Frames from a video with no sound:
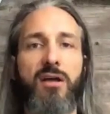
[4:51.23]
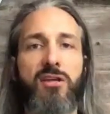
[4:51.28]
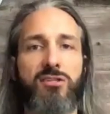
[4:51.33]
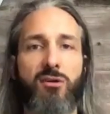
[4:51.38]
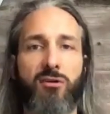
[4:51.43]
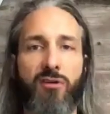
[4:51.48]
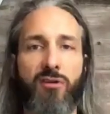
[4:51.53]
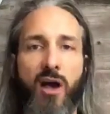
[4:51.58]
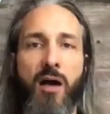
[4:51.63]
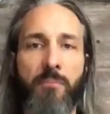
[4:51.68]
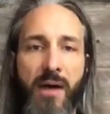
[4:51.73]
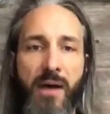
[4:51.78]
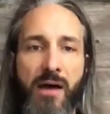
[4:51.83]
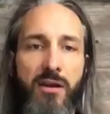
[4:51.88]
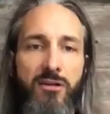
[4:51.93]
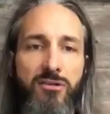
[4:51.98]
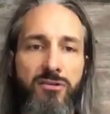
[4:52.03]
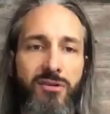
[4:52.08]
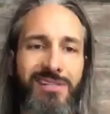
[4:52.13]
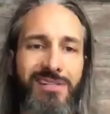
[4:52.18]
So,
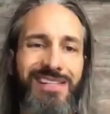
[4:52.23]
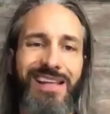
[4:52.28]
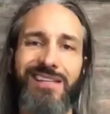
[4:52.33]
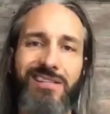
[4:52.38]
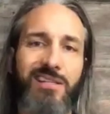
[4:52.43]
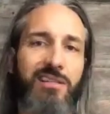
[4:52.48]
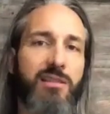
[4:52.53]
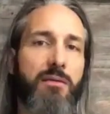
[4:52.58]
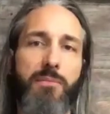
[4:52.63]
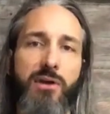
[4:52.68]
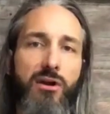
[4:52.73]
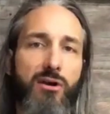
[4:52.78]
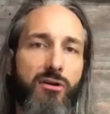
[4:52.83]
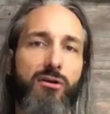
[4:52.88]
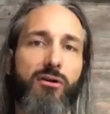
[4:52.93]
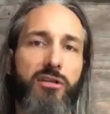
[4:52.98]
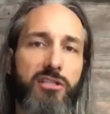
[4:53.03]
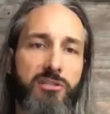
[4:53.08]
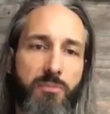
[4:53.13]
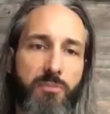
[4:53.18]
compound interest isn't the
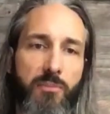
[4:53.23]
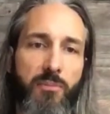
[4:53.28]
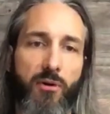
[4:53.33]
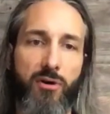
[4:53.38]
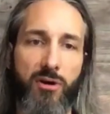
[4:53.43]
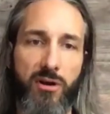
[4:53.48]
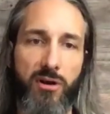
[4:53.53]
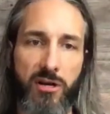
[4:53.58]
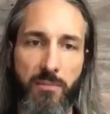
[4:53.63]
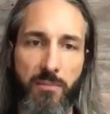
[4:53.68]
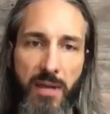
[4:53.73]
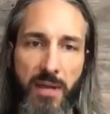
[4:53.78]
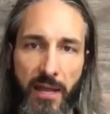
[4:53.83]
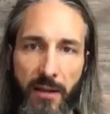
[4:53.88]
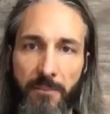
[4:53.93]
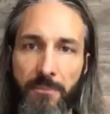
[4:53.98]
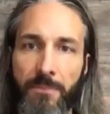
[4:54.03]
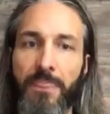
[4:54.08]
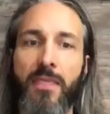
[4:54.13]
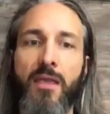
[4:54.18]
miracle it's purported to
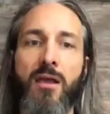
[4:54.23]
be.